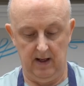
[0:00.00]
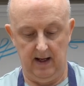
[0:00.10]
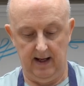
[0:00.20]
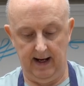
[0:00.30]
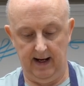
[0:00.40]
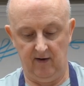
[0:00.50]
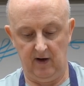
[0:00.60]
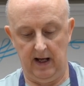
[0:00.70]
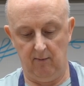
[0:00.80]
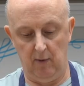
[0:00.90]
and
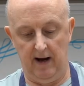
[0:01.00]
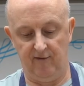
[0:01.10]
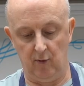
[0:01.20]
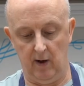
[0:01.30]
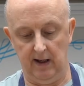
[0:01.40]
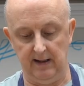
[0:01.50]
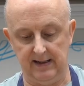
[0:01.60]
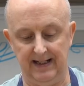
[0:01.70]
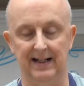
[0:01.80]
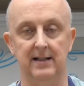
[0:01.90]
after a while you'll
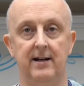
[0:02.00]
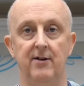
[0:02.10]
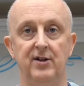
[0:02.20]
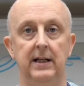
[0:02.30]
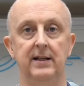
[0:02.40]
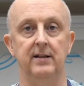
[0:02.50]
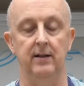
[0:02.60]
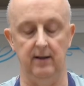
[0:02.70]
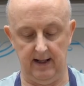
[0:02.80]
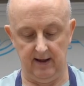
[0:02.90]
see it'll start to
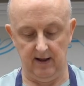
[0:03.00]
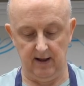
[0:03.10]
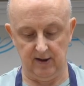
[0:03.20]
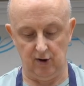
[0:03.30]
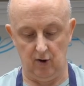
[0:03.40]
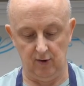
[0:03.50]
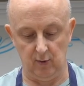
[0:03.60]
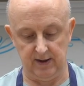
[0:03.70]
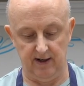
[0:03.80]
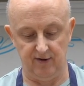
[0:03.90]
glisten, that the salt
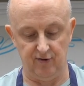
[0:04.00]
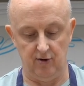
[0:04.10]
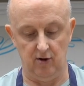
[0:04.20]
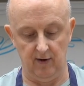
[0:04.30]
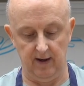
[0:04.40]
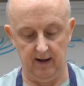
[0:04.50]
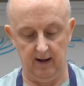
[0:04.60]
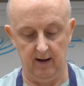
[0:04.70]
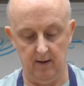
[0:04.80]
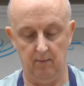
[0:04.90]
will start to draw
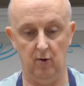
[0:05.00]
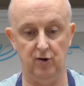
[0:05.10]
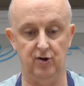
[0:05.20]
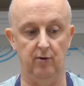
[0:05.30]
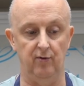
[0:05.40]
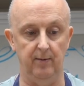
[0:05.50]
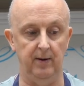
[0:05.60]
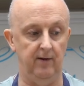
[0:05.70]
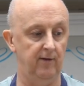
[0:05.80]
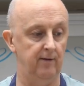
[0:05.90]
the moisture out of the beef.